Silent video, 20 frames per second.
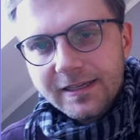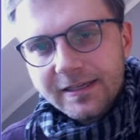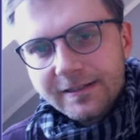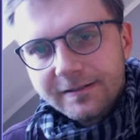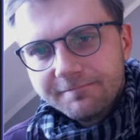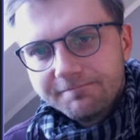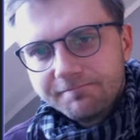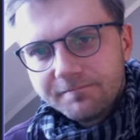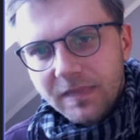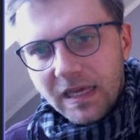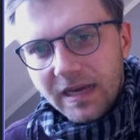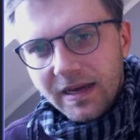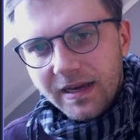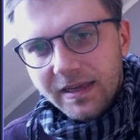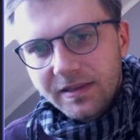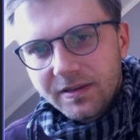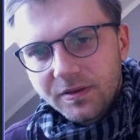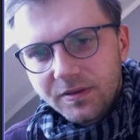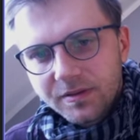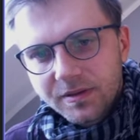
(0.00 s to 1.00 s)
Um, I
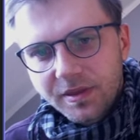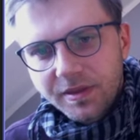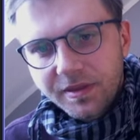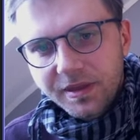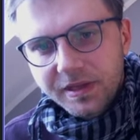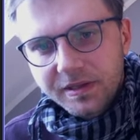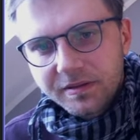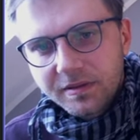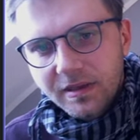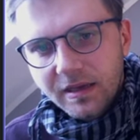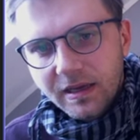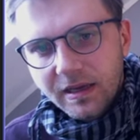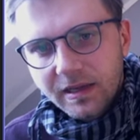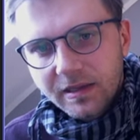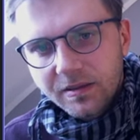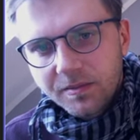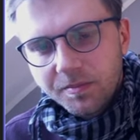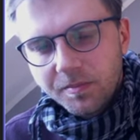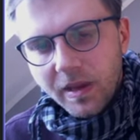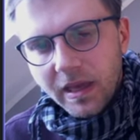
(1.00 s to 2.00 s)
don't think
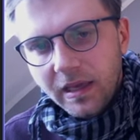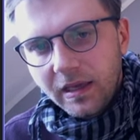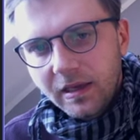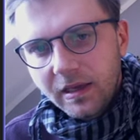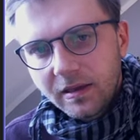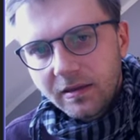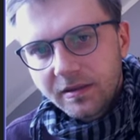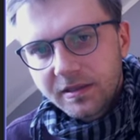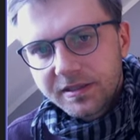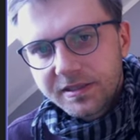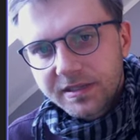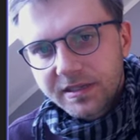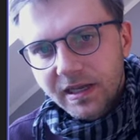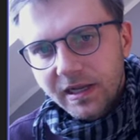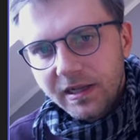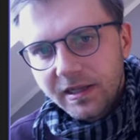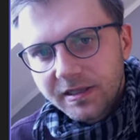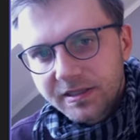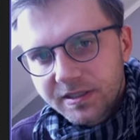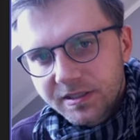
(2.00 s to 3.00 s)
that making these
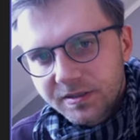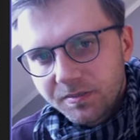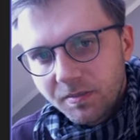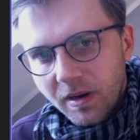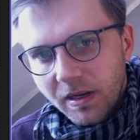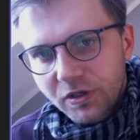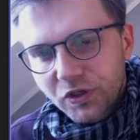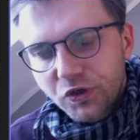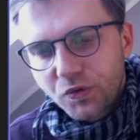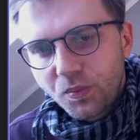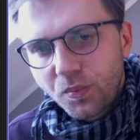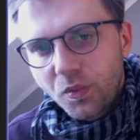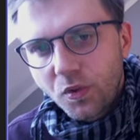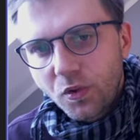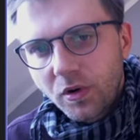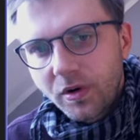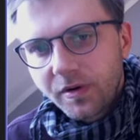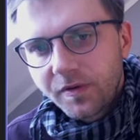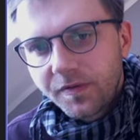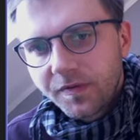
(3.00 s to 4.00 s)
cells much
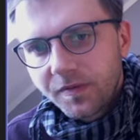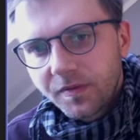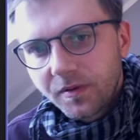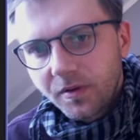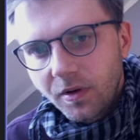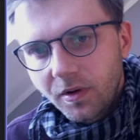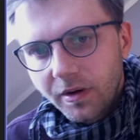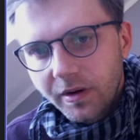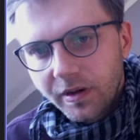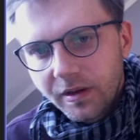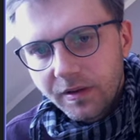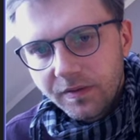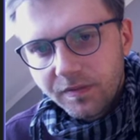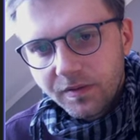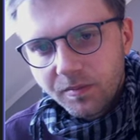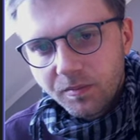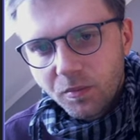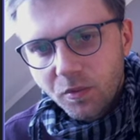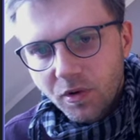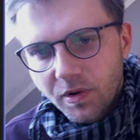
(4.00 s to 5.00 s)
more or even
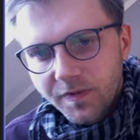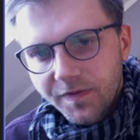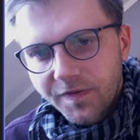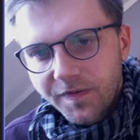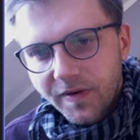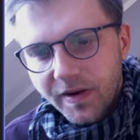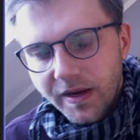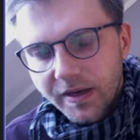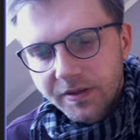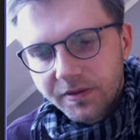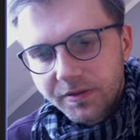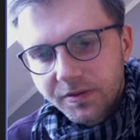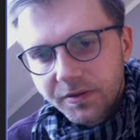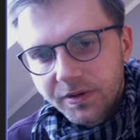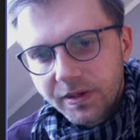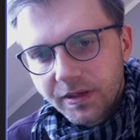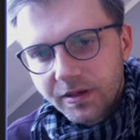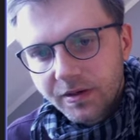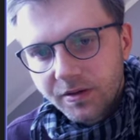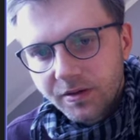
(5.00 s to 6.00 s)
more finer
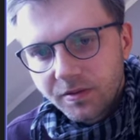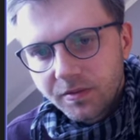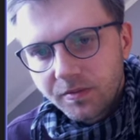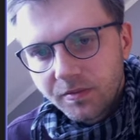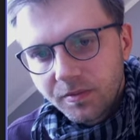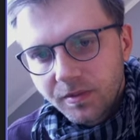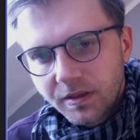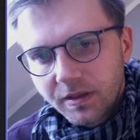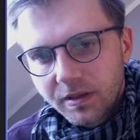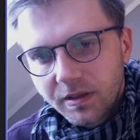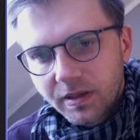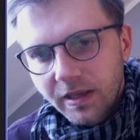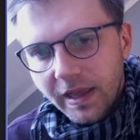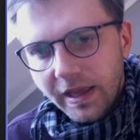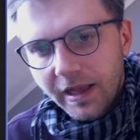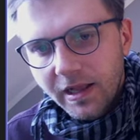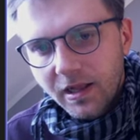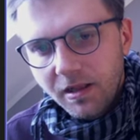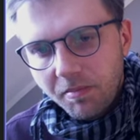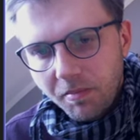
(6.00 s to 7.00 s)
here will
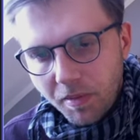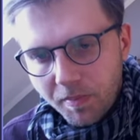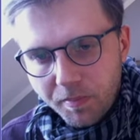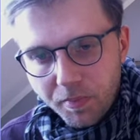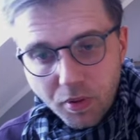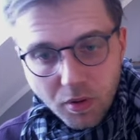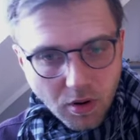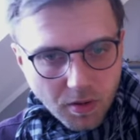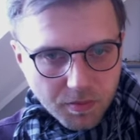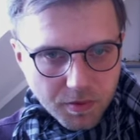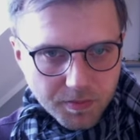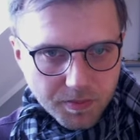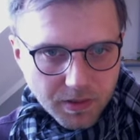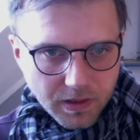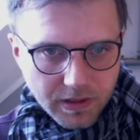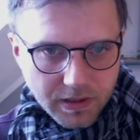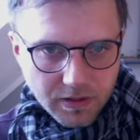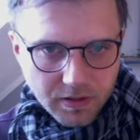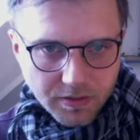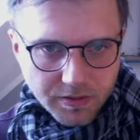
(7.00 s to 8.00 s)
help,
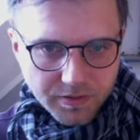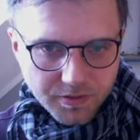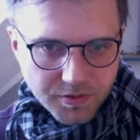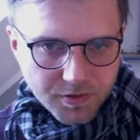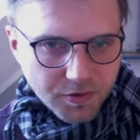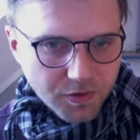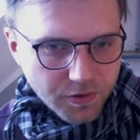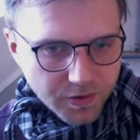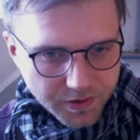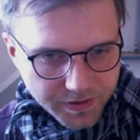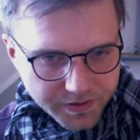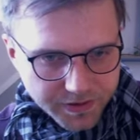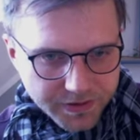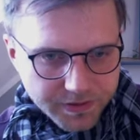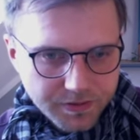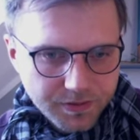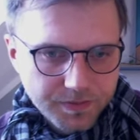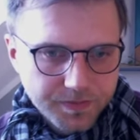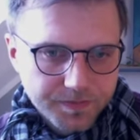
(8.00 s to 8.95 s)
probably on the corner.